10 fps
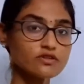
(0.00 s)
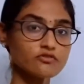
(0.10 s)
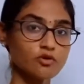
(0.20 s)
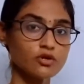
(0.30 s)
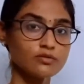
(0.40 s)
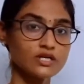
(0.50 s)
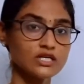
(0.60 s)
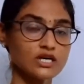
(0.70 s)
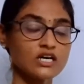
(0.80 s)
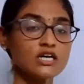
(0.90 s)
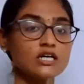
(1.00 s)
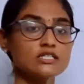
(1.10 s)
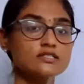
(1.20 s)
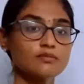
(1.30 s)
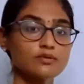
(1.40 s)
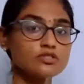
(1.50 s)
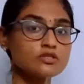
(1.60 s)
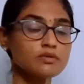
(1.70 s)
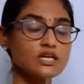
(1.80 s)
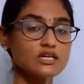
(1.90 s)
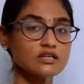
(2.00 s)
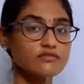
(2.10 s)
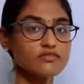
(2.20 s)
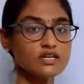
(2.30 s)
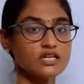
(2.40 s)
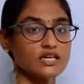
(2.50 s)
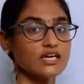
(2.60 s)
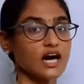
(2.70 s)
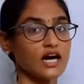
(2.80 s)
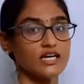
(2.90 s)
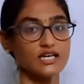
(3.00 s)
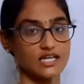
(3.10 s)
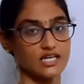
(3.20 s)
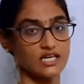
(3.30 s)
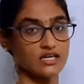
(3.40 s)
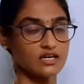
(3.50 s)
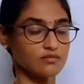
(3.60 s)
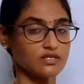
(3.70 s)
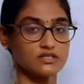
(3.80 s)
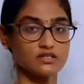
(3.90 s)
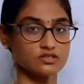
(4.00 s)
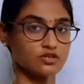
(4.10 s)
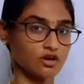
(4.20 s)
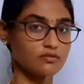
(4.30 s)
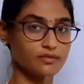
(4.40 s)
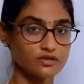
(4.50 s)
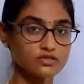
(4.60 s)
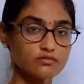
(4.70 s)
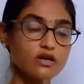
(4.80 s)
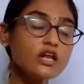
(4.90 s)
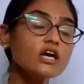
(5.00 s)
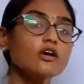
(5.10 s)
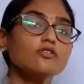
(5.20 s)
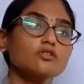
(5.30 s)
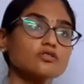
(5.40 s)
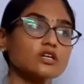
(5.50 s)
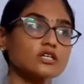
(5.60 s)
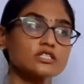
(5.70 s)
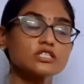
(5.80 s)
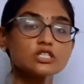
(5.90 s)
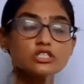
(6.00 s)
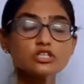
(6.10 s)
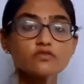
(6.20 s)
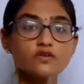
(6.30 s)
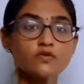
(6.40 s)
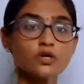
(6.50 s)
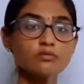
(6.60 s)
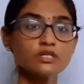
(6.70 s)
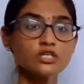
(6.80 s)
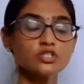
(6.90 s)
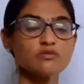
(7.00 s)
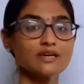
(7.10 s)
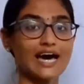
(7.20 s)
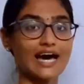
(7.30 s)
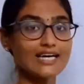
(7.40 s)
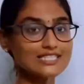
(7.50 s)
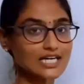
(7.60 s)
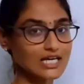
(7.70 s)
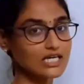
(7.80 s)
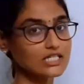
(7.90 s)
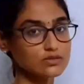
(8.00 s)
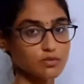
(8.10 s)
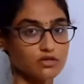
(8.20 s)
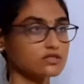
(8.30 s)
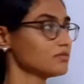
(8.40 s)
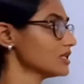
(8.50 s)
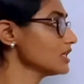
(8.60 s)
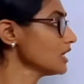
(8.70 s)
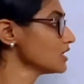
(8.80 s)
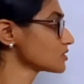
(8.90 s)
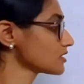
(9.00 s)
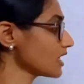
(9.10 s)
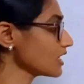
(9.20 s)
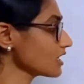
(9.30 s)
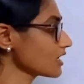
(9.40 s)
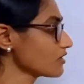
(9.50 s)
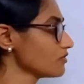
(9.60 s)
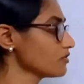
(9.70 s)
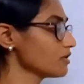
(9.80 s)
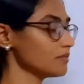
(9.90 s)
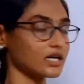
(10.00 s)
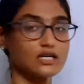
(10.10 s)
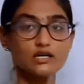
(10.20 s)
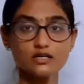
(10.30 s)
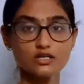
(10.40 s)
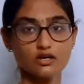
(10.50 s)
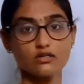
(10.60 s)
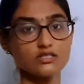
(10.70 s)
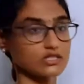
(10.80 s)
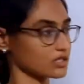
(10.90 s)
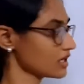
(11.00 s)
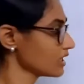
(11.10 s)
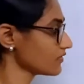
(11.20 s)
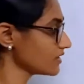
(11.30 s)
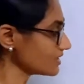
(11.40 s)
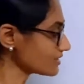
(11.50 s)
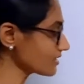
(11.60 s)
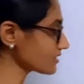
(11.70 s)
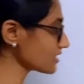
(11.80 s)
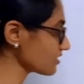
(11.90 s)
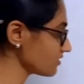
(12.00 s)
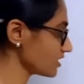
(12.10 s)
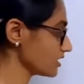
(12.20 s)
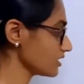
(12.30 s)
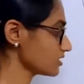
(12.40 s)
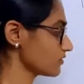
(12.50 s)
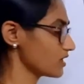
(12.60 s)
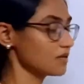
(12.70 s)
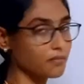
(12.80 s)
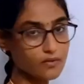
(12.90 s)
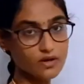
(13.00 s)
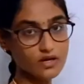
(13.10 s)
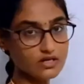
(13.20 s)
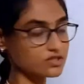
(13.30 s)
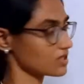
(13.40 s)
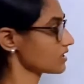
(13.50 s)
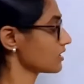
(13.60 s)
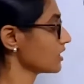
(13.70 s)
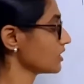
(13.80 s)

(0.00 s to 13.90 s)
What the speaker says: of the voltmeter is supposed to be infinity ideally, but that is not possible. So the resistance of the voltmeter should be as high as possible so that it will give you a better accuracy. This sensitivity is very poor actually.